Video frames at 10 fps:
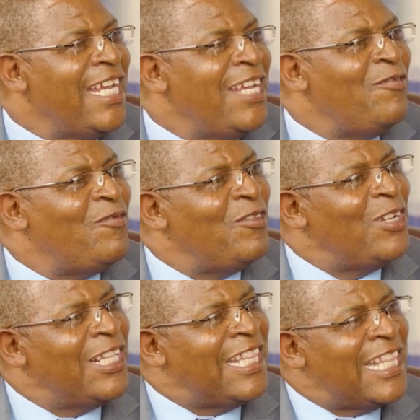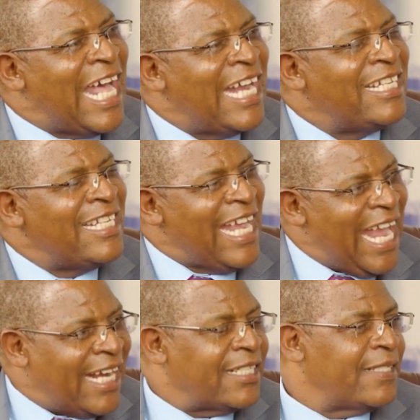if that
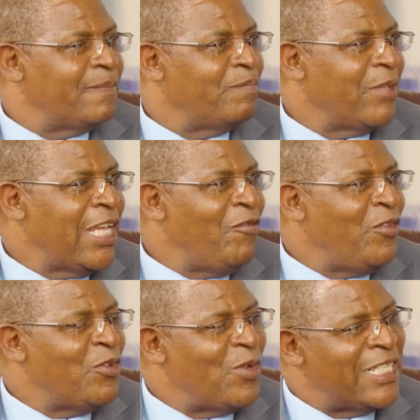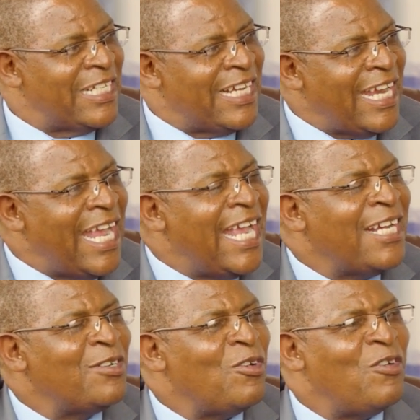act, if it was an
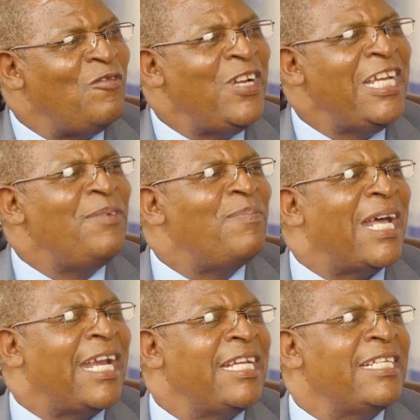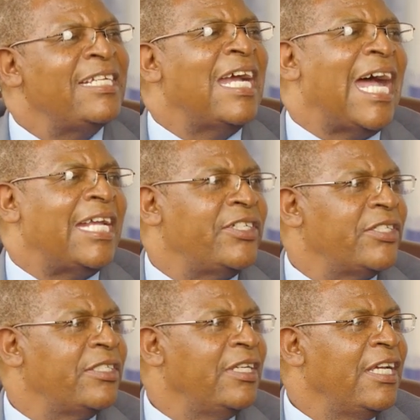act of liberating us,
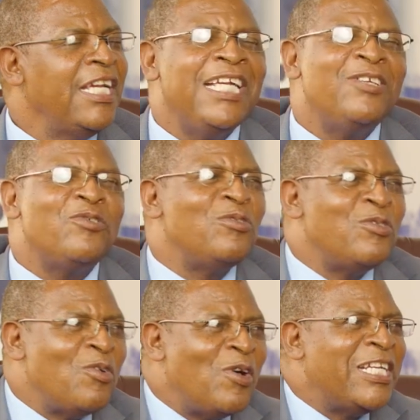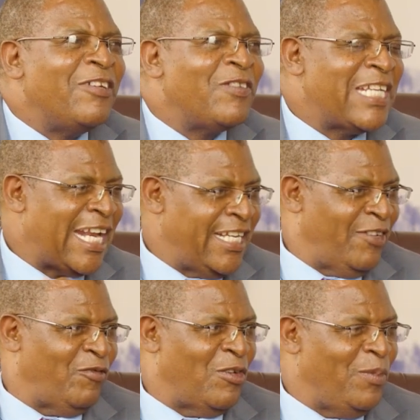it would not have
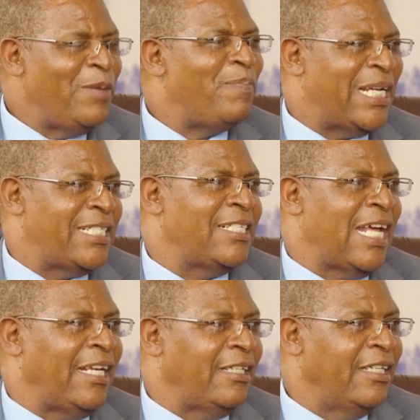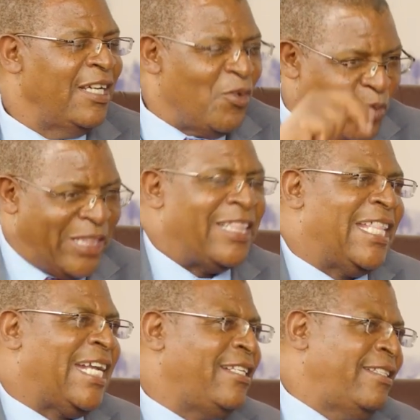started for me personally with
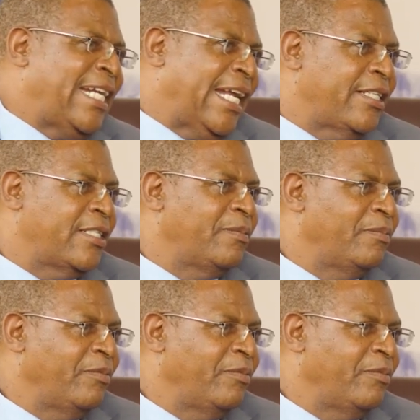that threat.